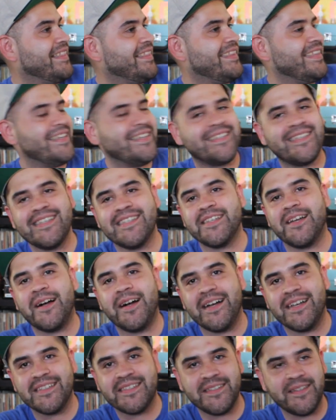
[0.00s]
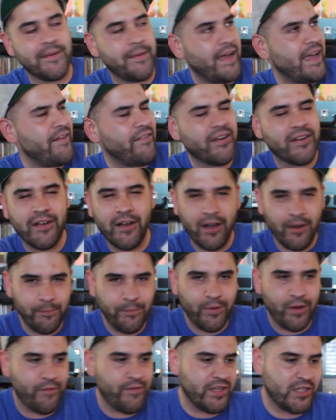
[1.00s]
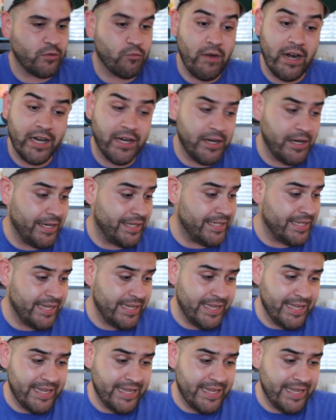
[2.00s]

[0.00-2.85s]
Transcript: This is awesome. I have a couple of his records,